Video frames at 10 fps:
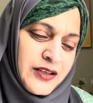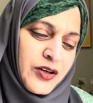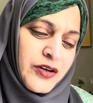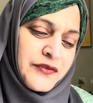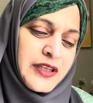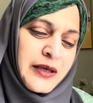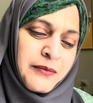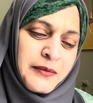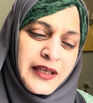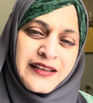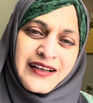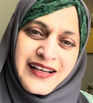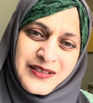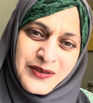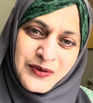of them in the
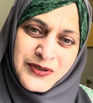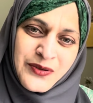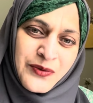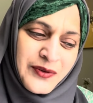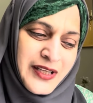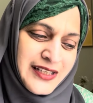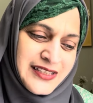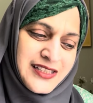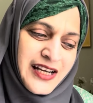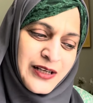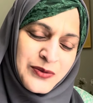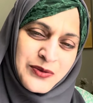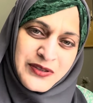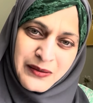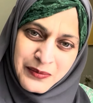classroom. So there is a child
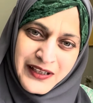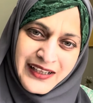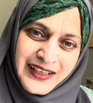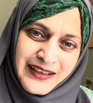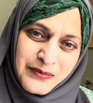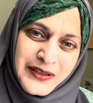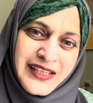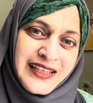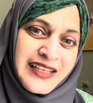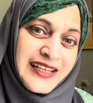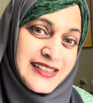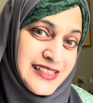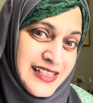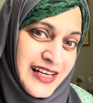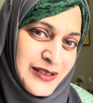who's complaining, but then there is a
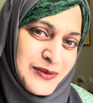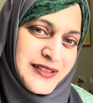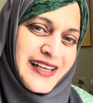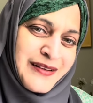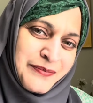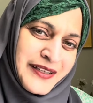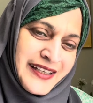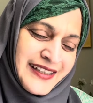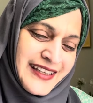child who's helping.